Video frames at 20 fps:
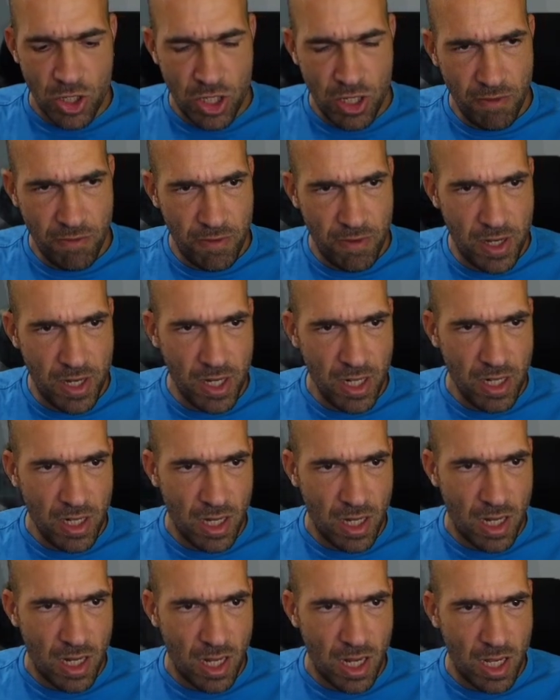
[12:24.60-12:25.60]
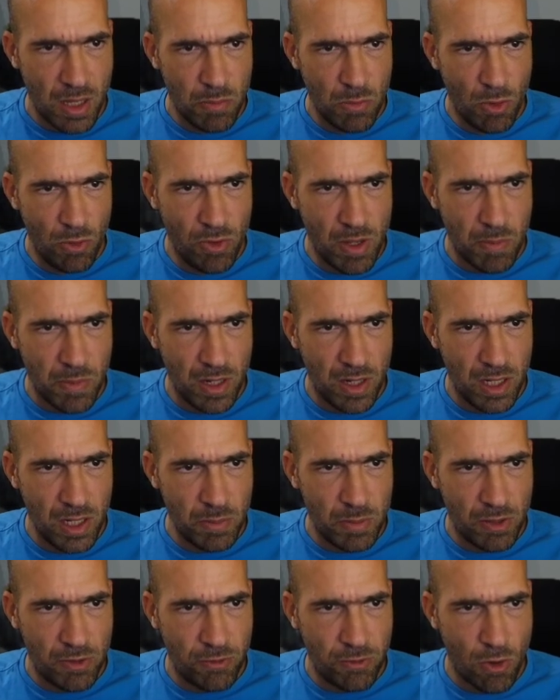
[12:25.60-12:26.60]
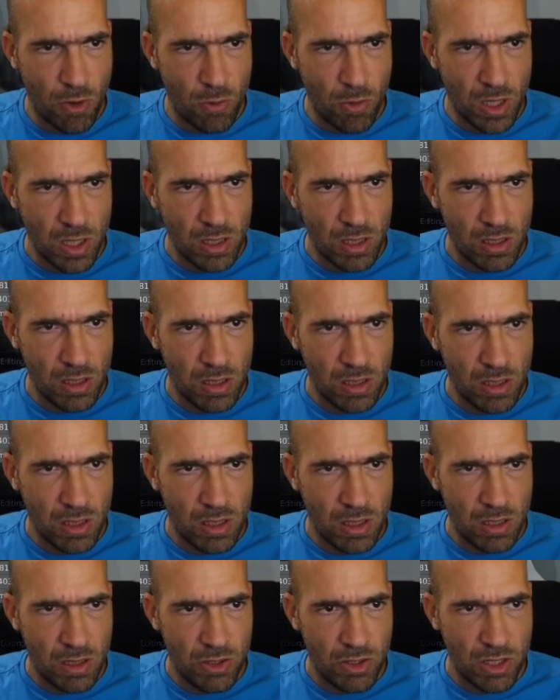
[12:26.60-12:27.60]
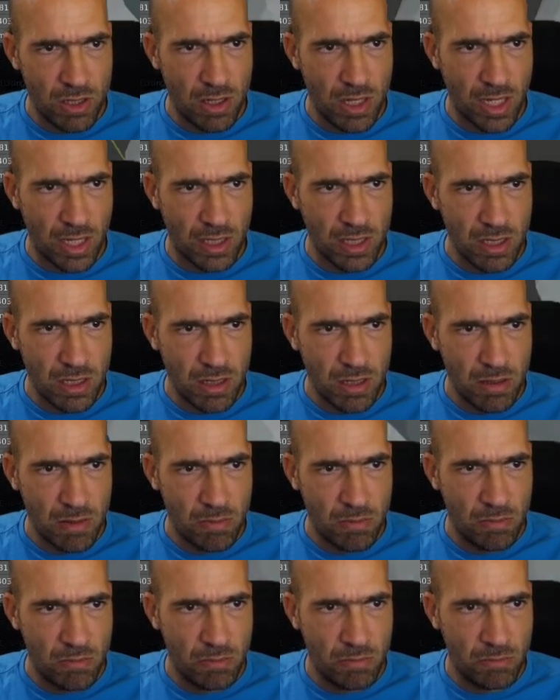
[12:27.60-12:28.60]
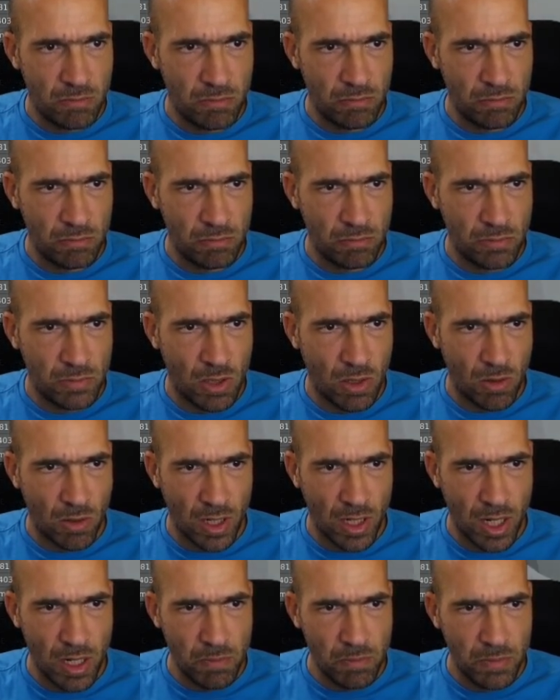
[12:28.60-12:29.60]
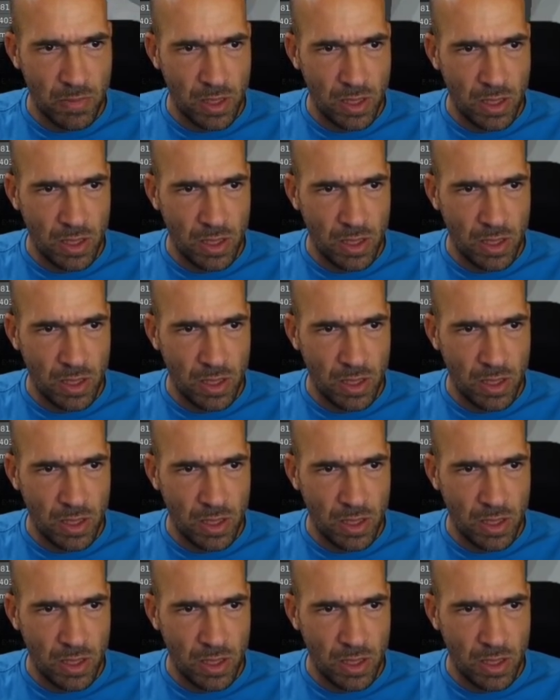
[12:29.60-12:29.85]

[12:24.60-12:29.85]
Shift D, and move them a little bit forward, just like this. Okay.